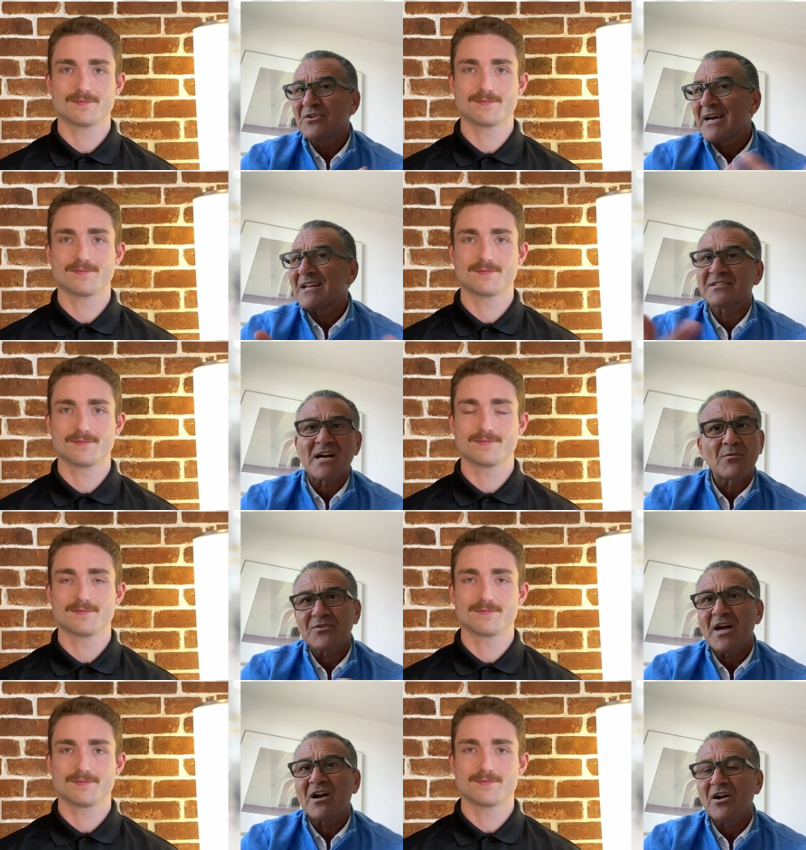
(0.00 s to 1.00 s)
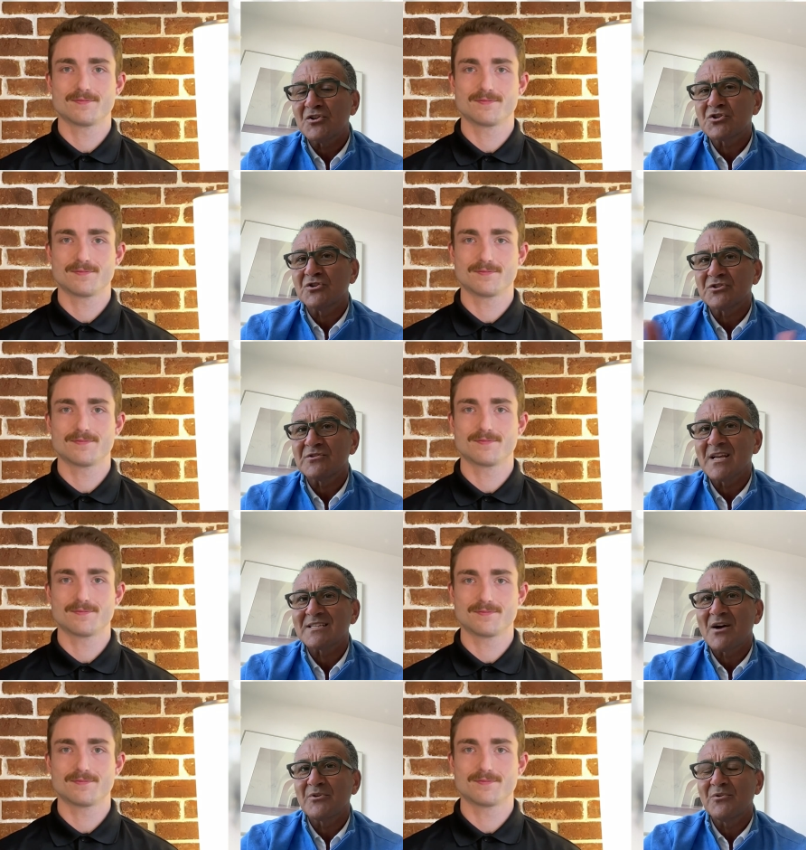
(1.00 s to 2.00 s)
Speaker 1: you got to start with that culture. So that's
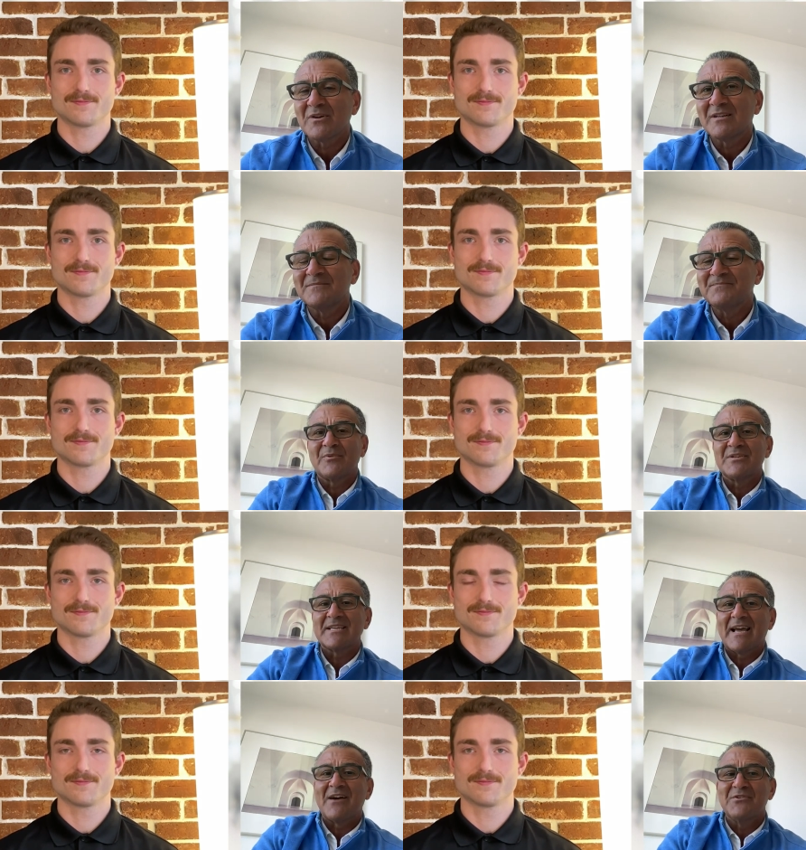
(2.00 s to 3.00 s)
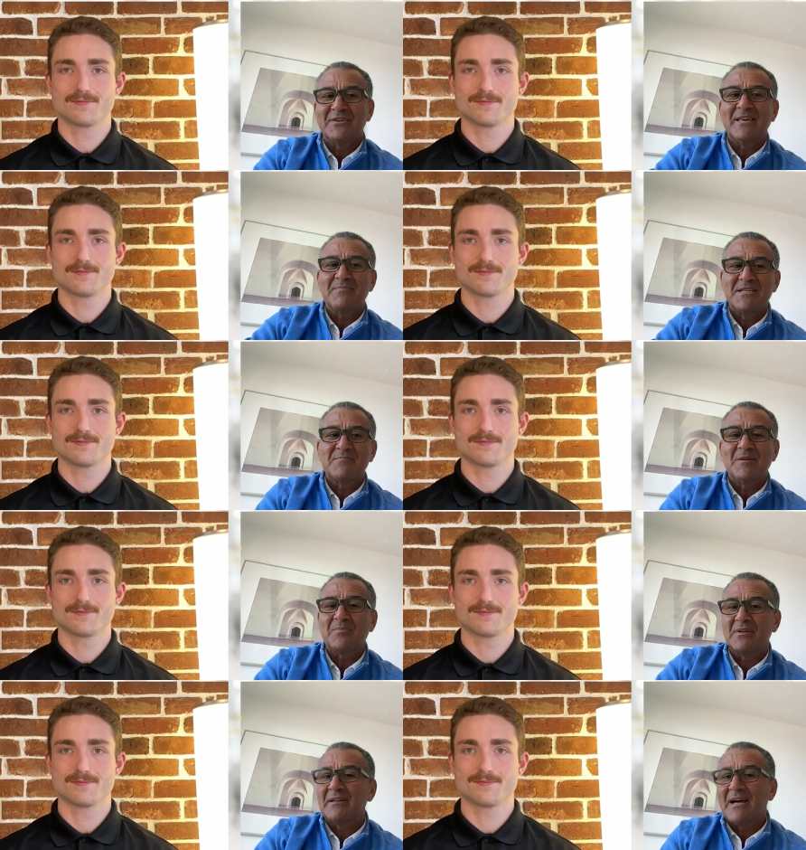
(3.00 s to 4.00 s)
how you earn, when you say how you keep these
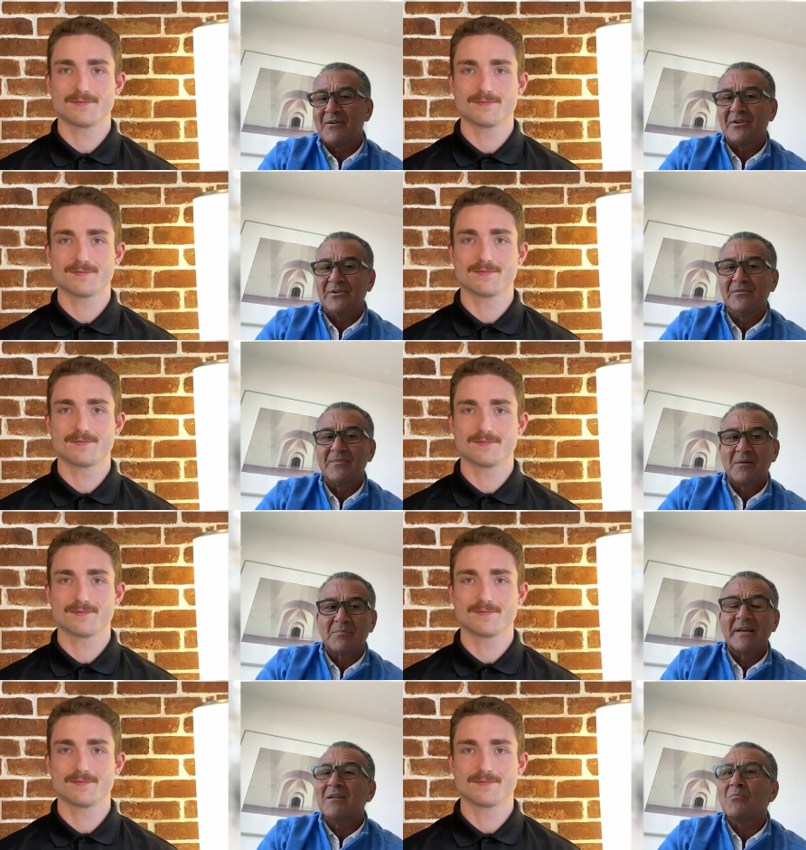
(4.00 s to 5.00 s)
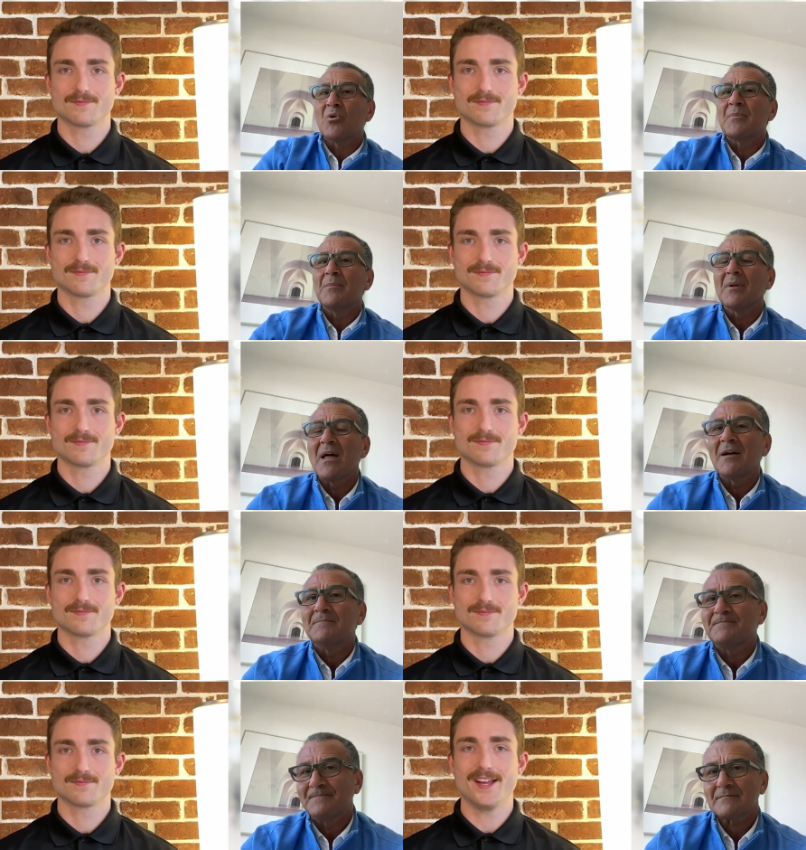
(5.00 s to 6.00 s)
people and how you bring in more people on.
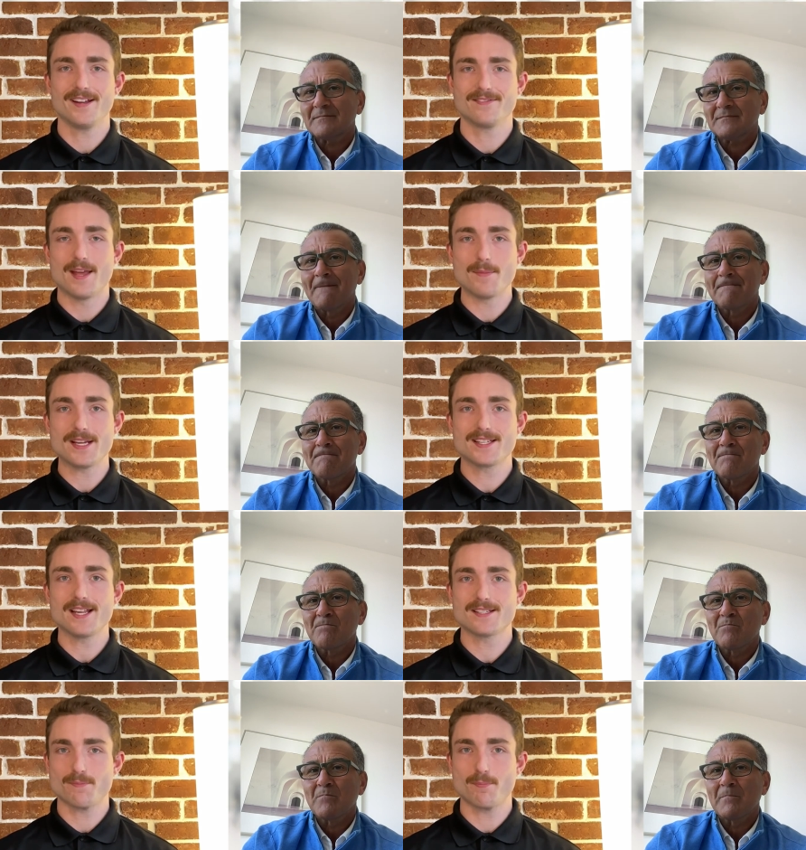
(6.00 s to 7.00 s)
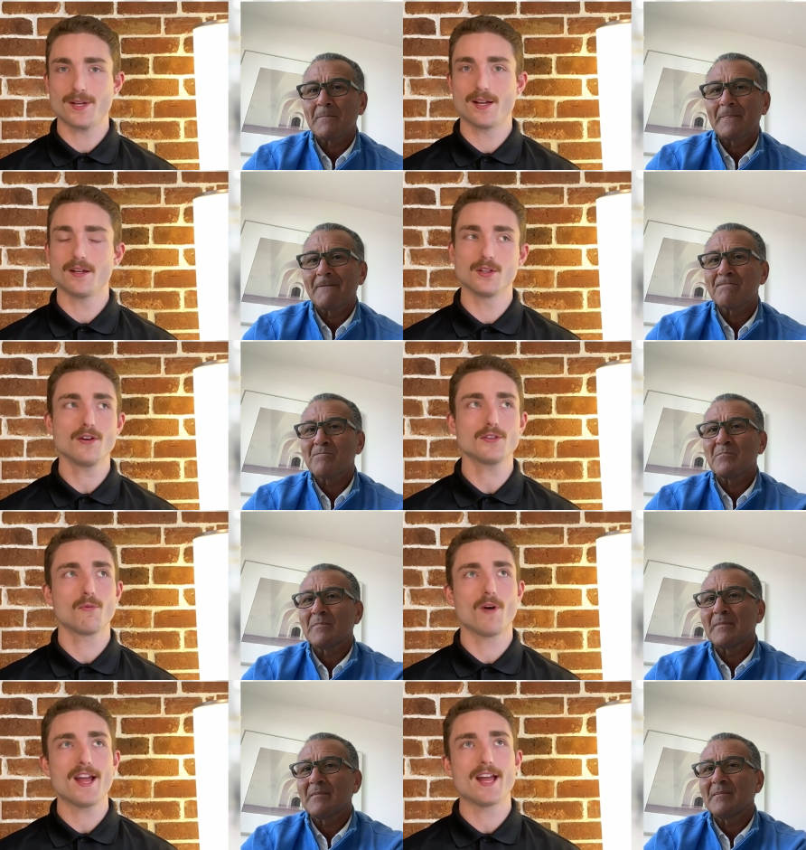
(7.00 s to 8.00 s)
Speaker 2: Yeah, that makes sense. But along the
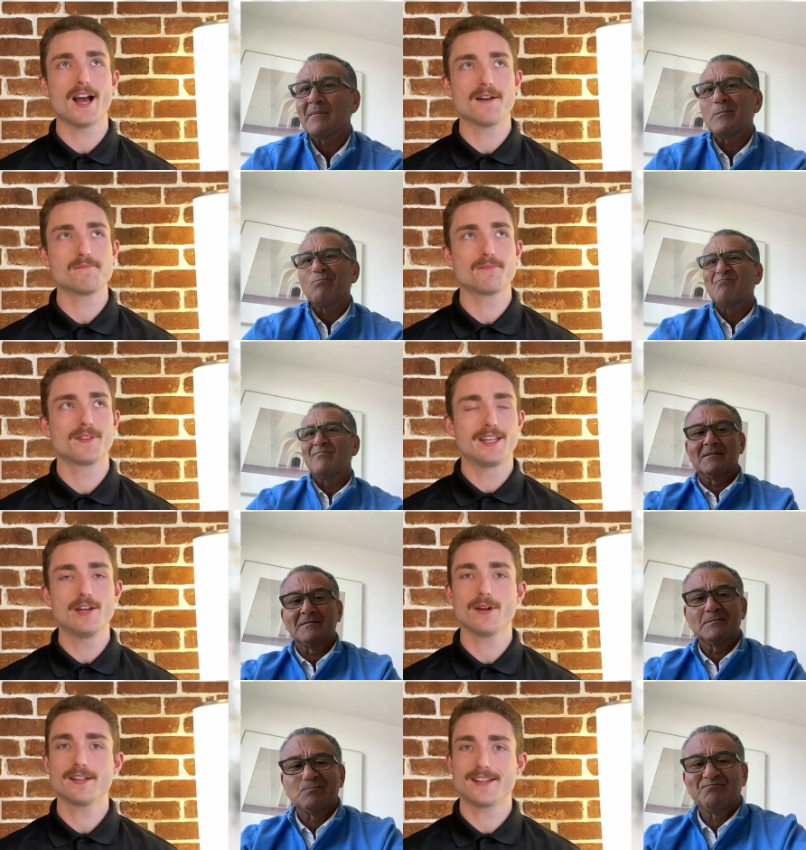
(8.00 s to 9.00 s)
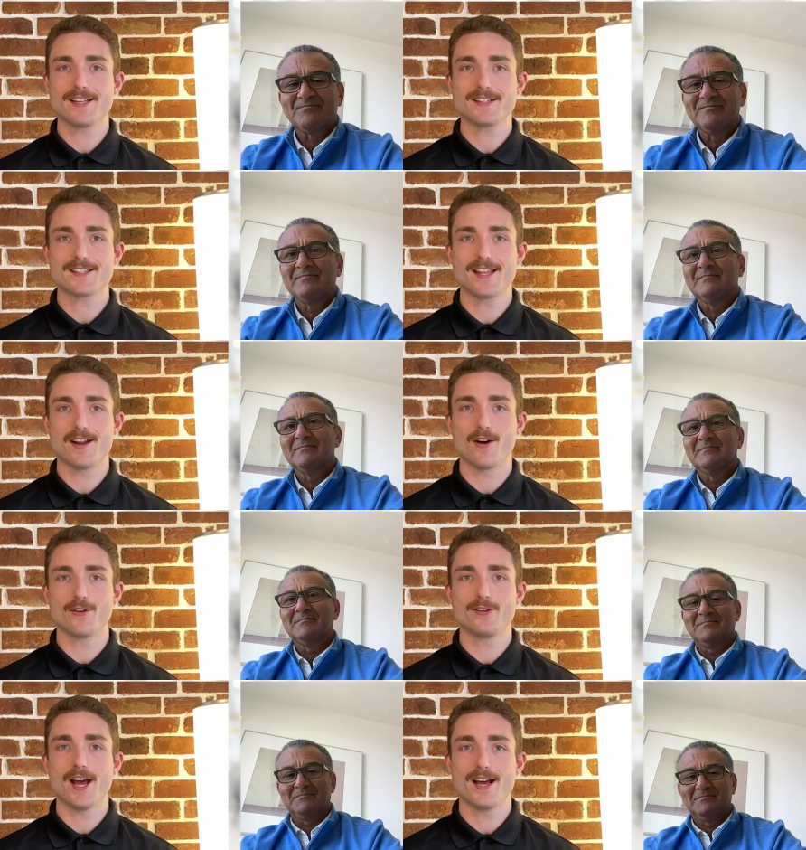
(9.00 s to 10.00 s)
way, I'm hearing things that
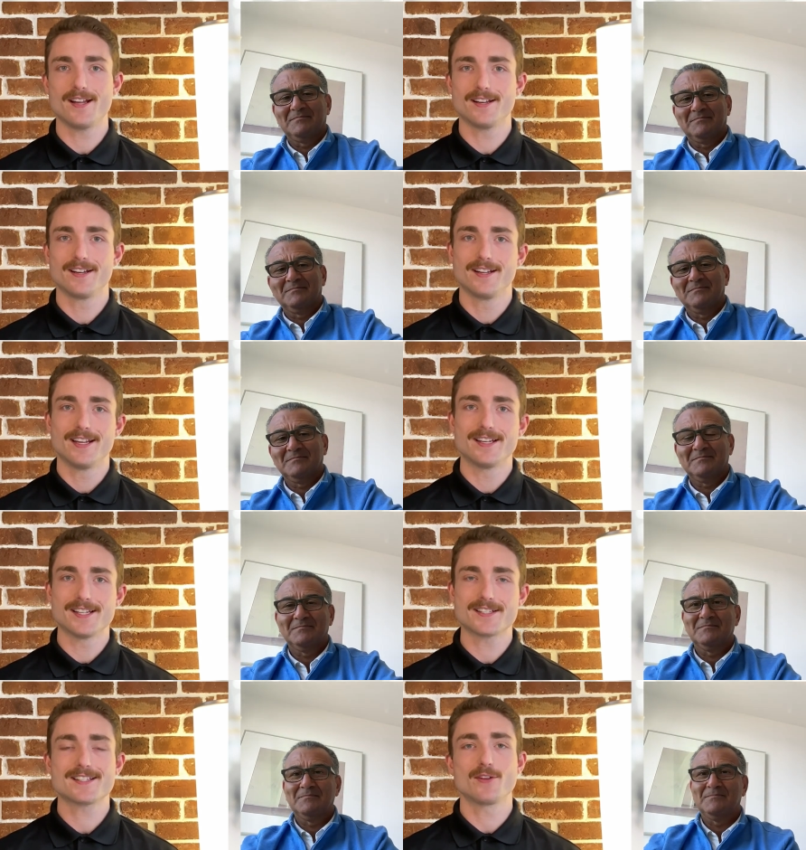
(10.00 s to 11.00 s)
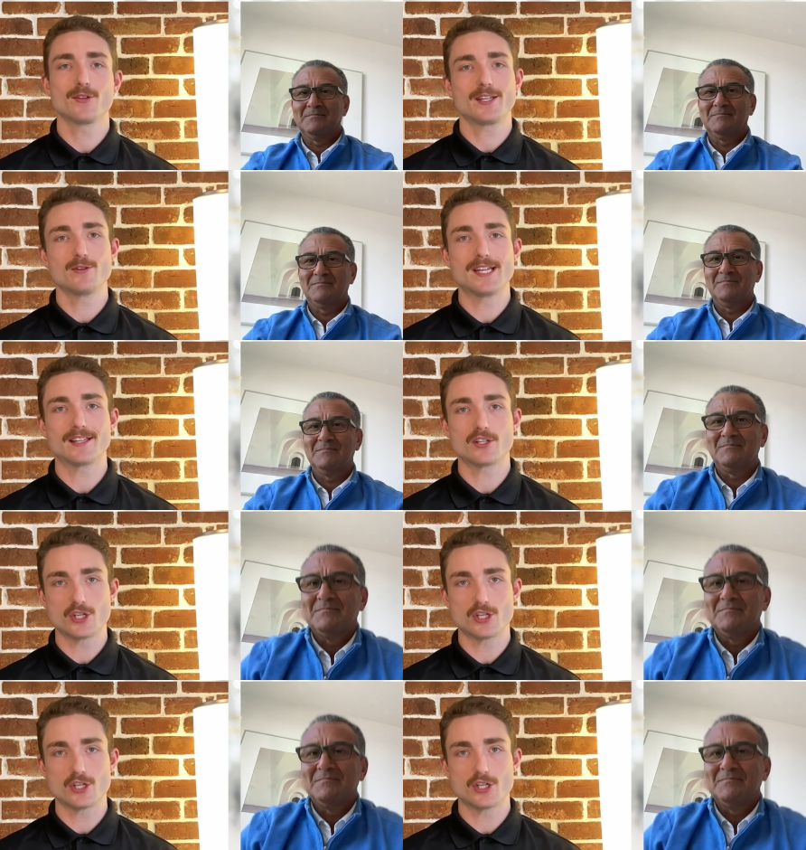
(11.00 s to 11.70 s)
are not, it doesn't sound like you take the